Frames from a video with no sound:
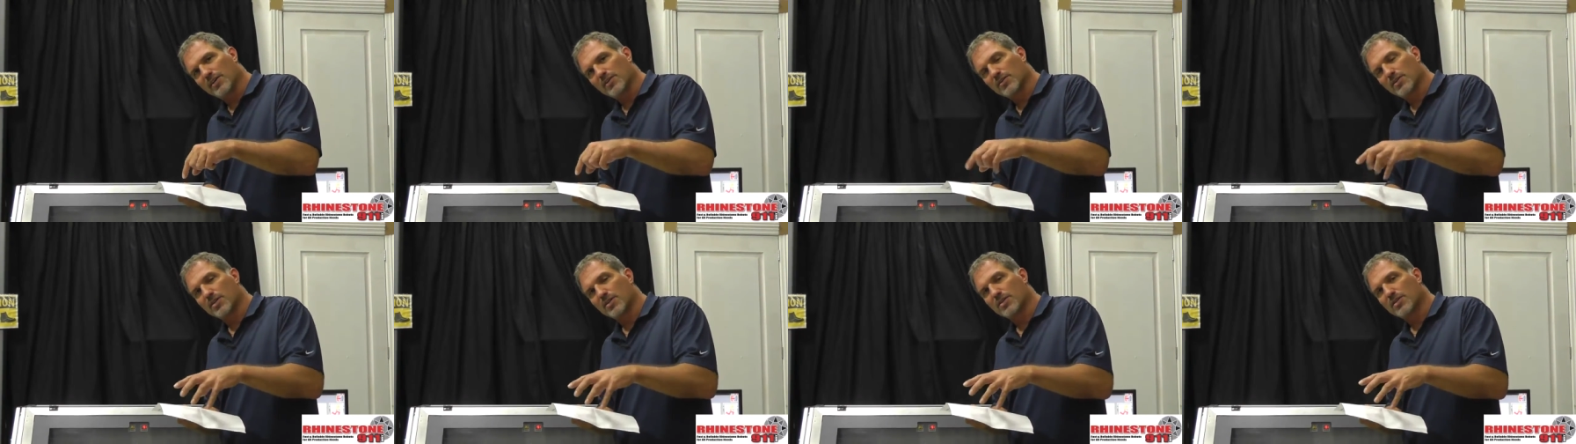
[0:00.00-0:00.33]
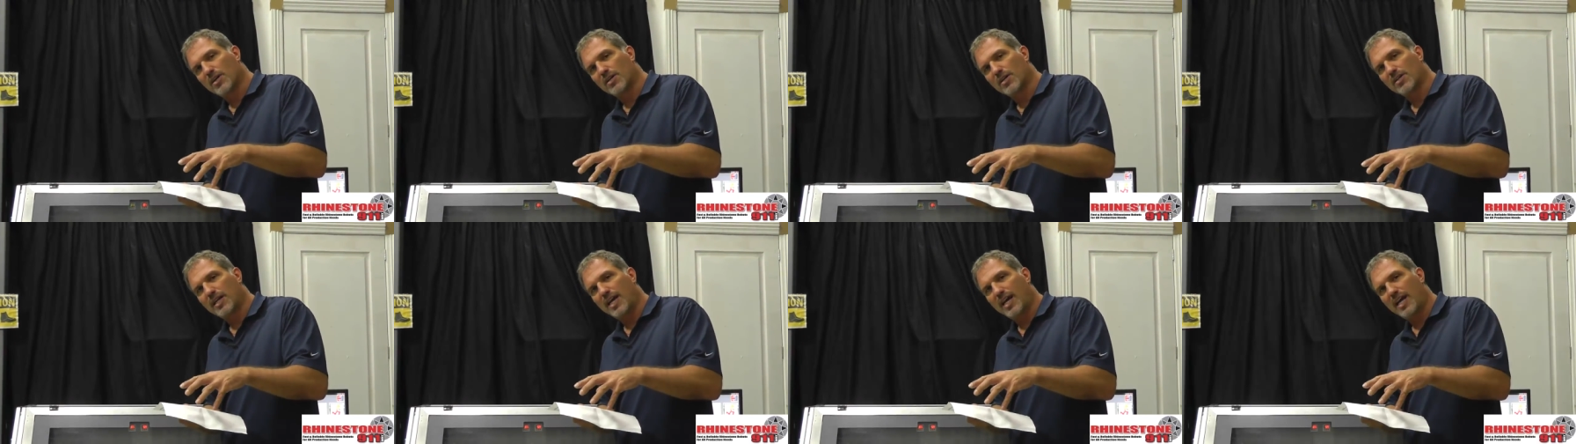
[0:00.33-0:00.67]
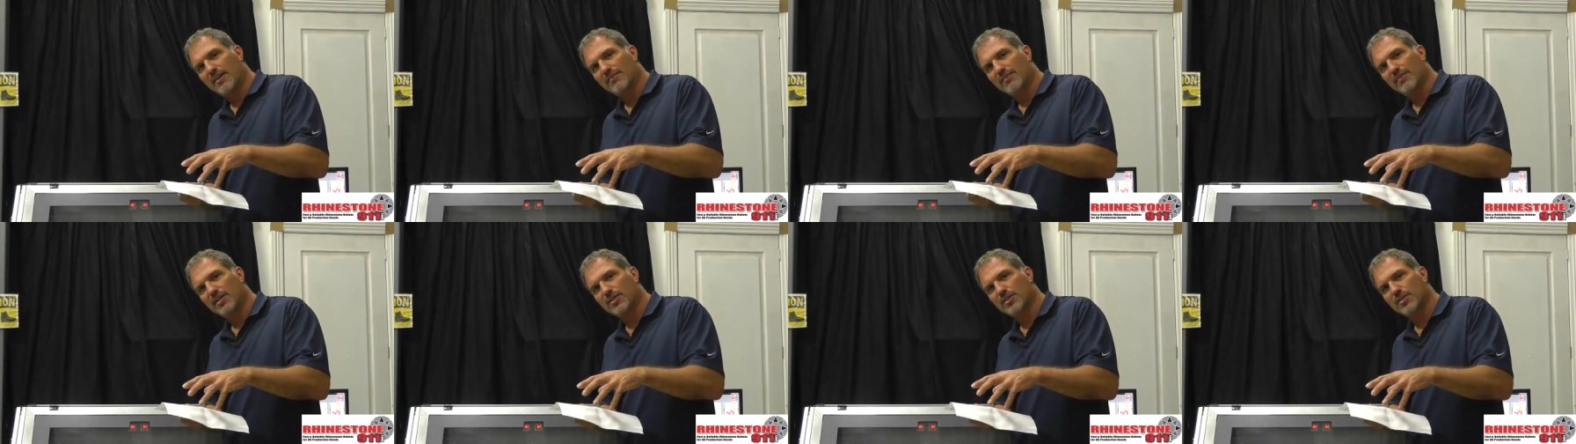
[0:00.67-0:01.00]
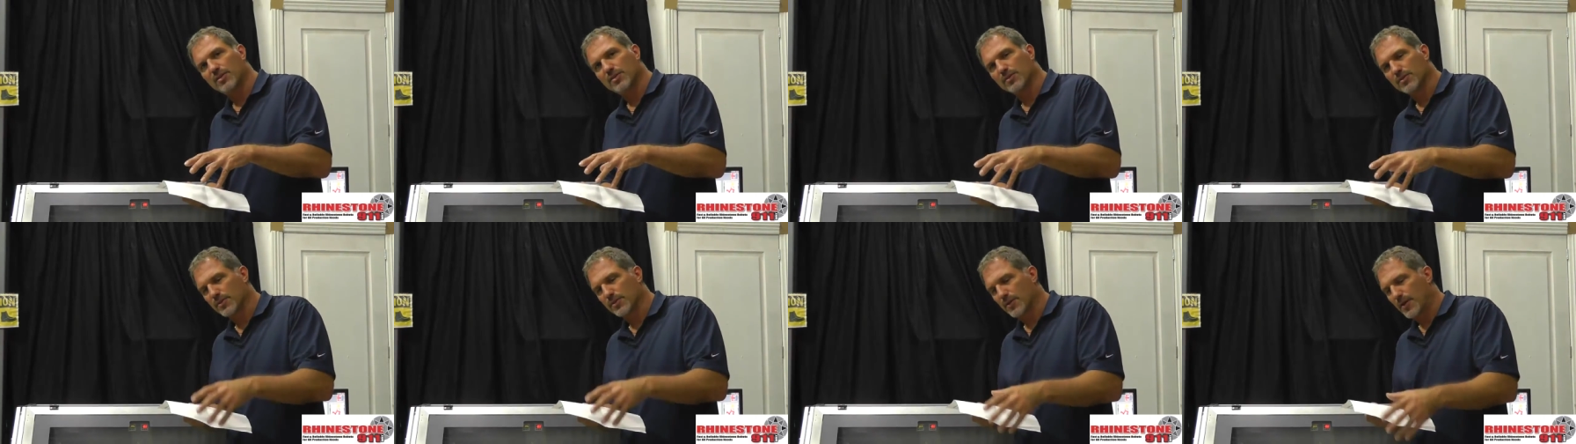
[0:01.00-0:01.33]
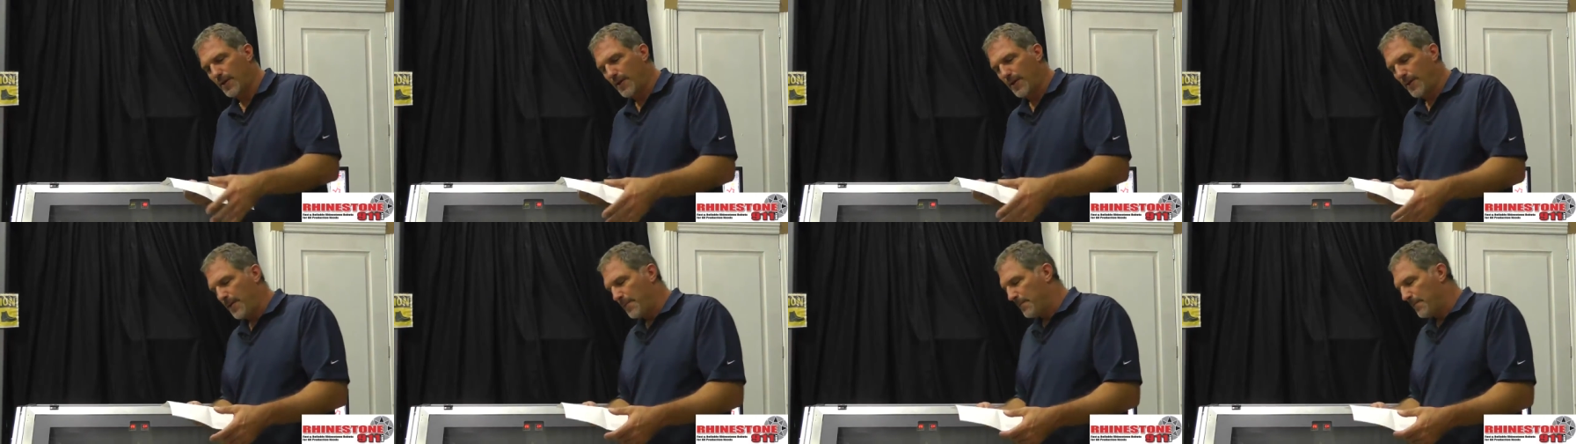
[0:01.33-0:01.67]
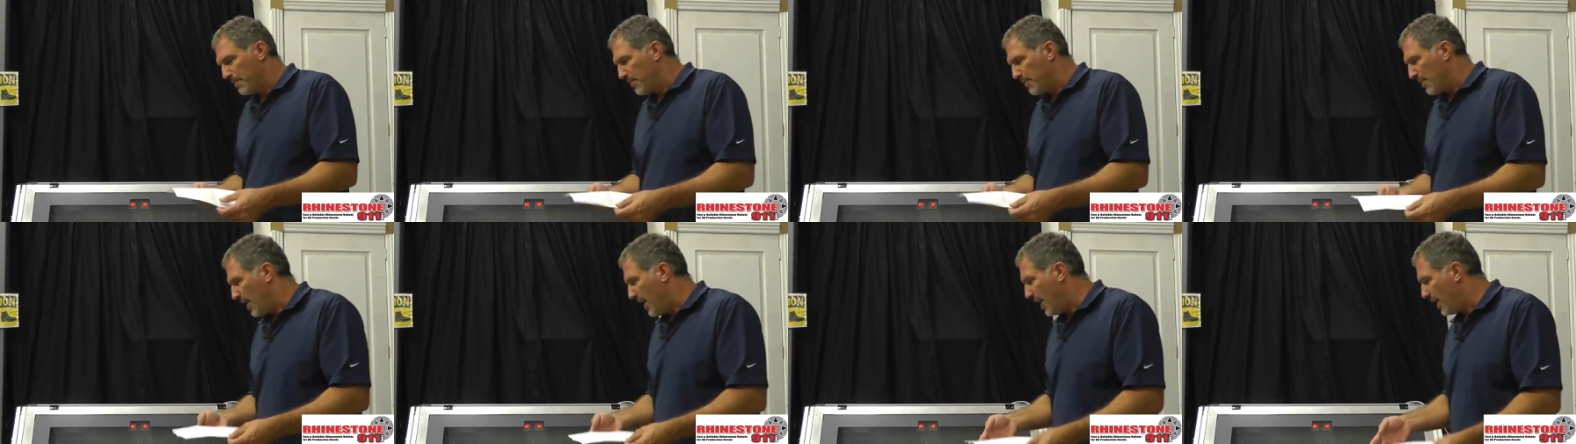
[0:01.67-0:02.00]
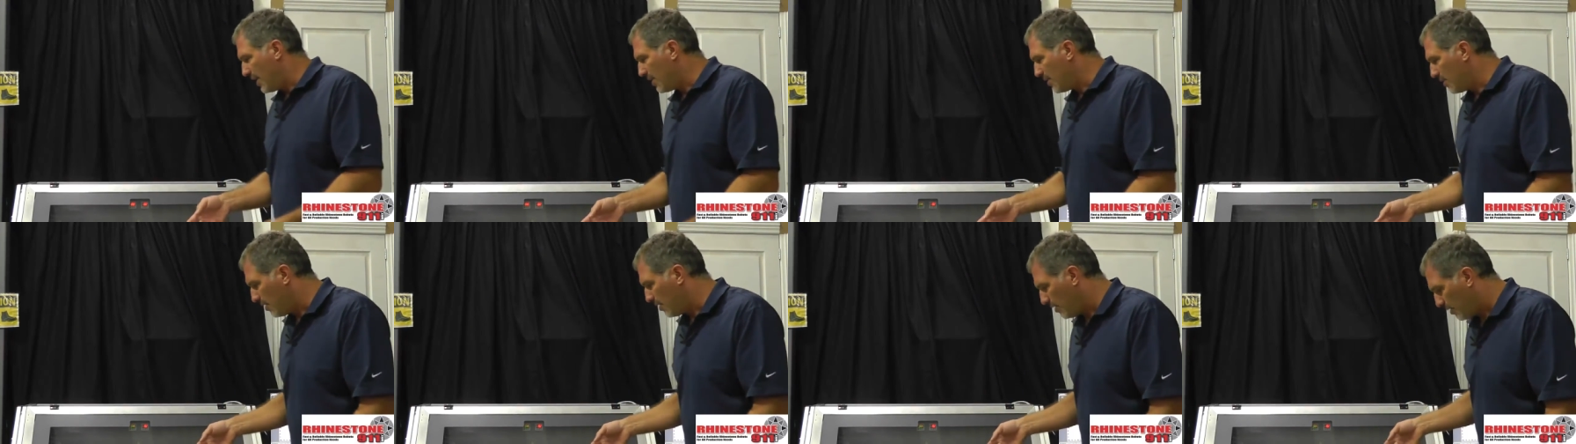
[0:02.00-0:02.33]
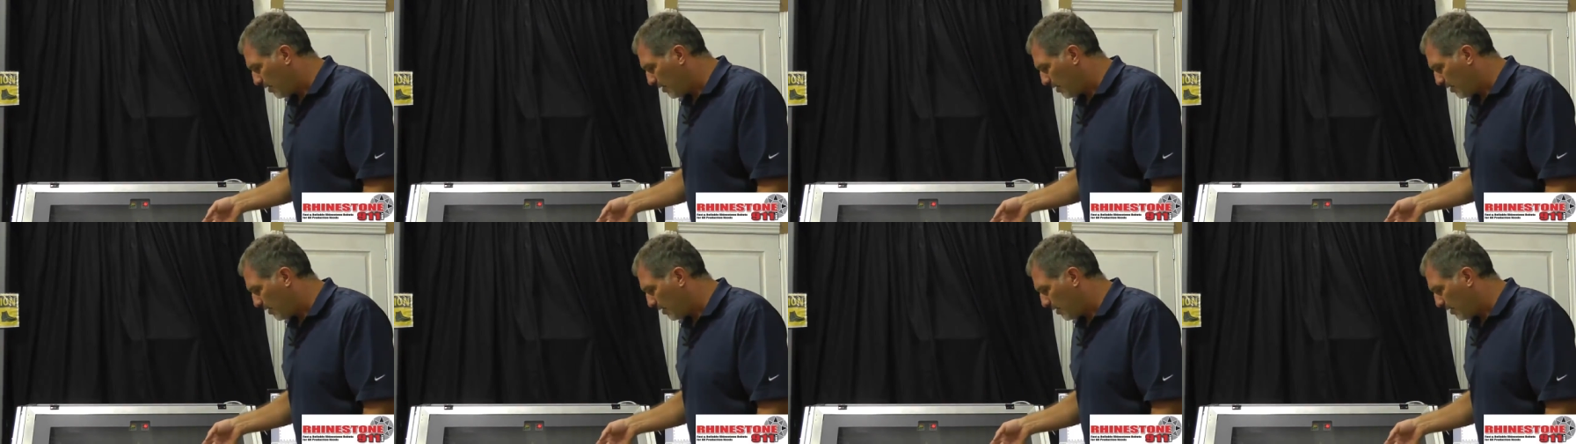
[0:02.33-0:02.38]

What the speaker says: so you start to have issues. And